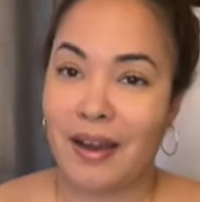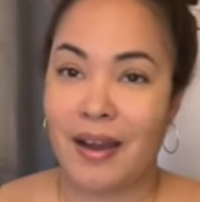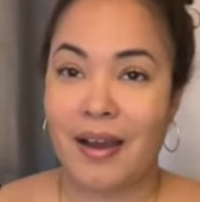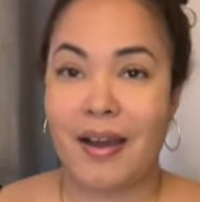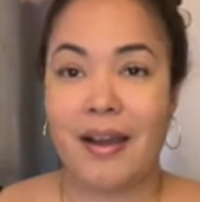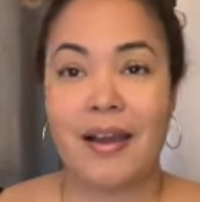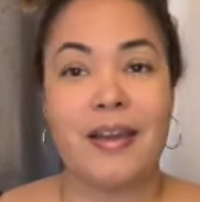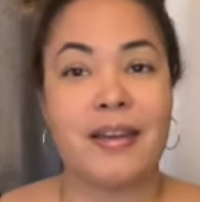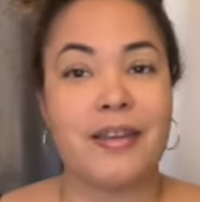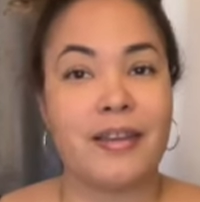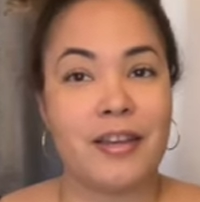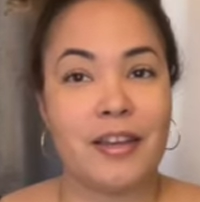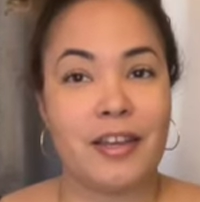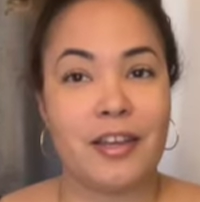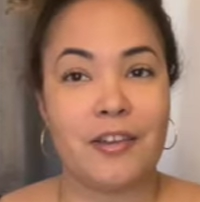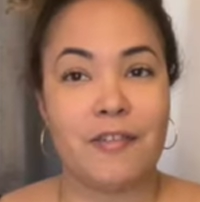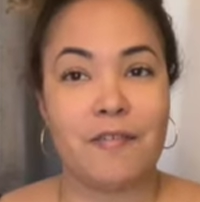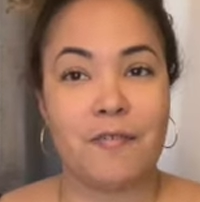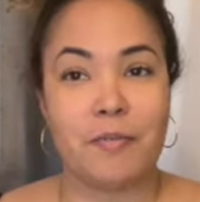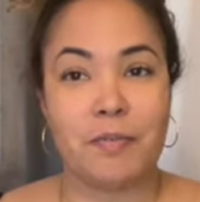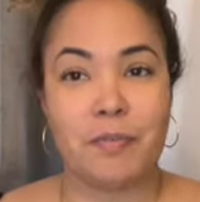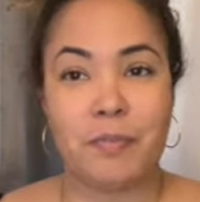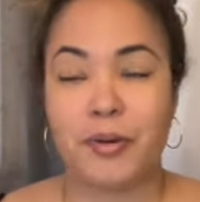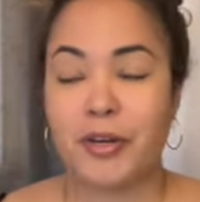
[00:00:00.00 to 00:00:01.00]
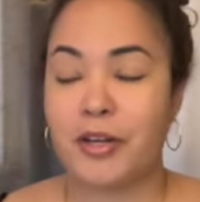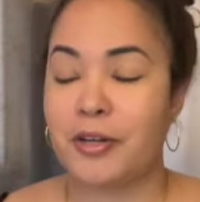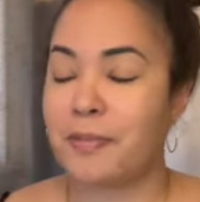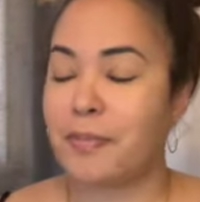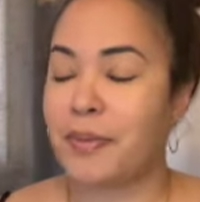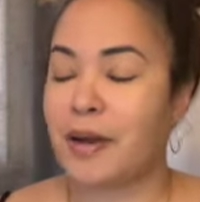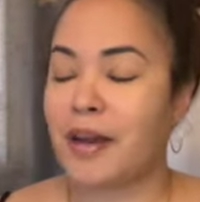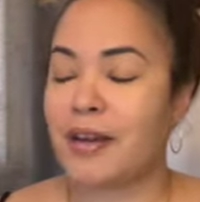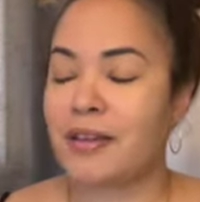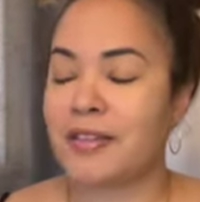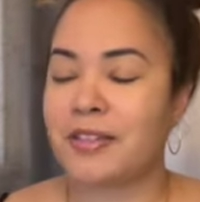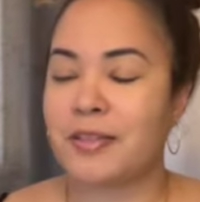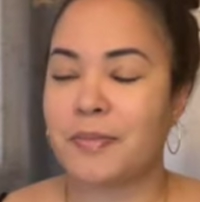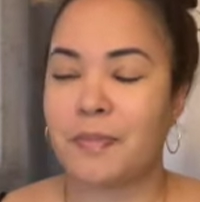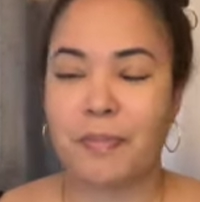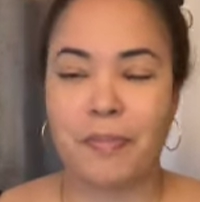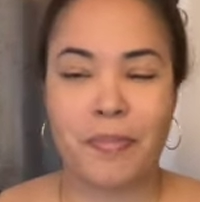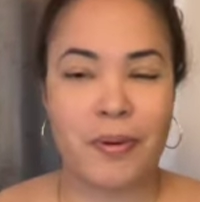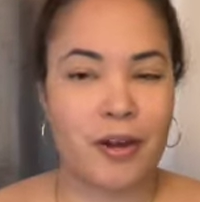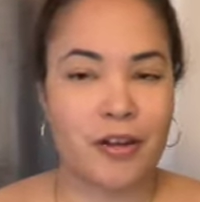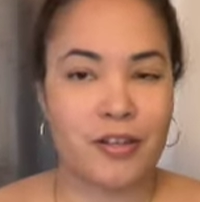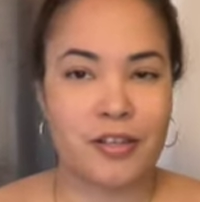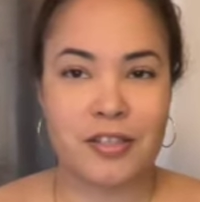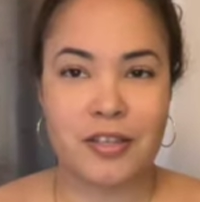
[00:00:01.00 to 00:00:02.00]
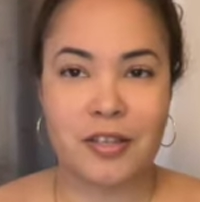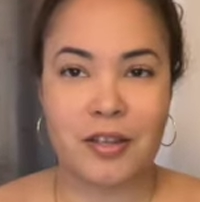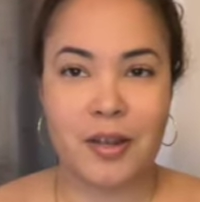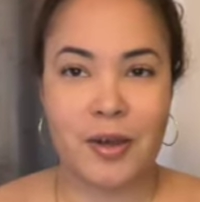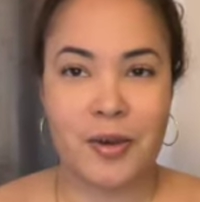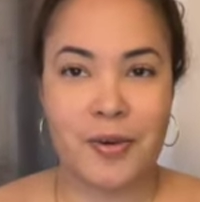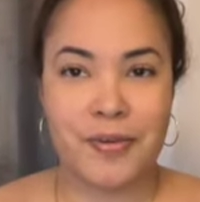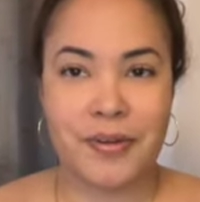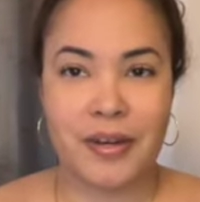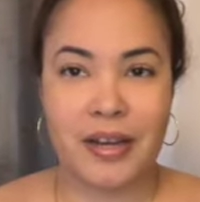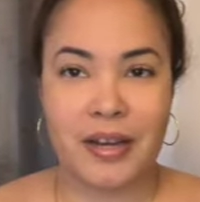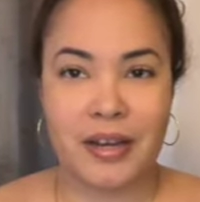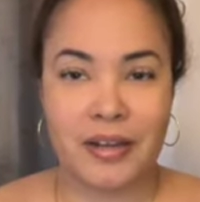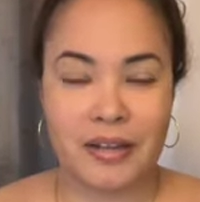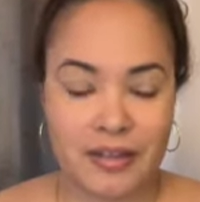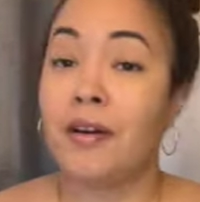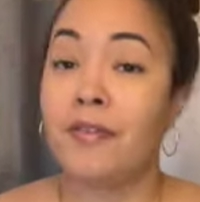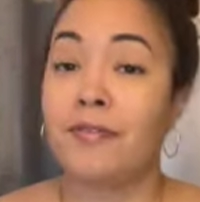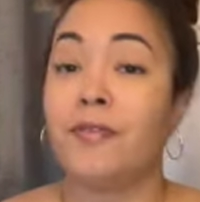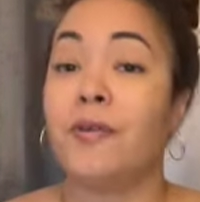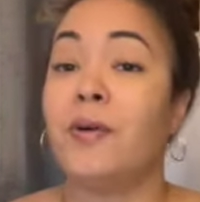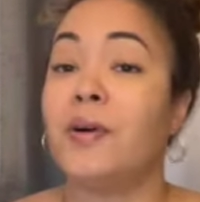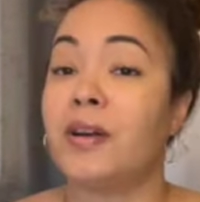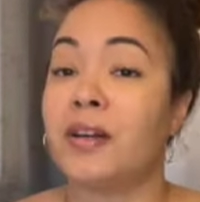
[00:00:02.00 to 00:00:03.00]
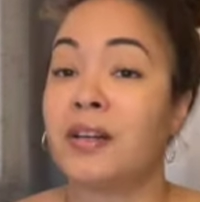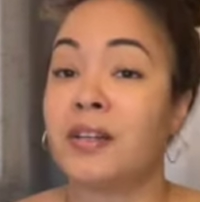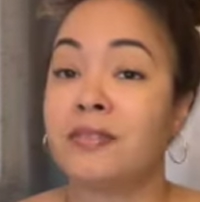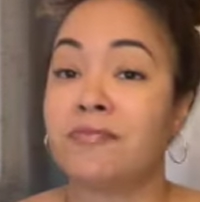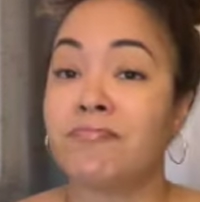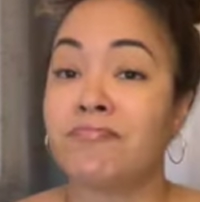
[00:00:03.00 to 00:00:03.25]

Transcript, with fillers: I give Bird Box Barcelona a 4.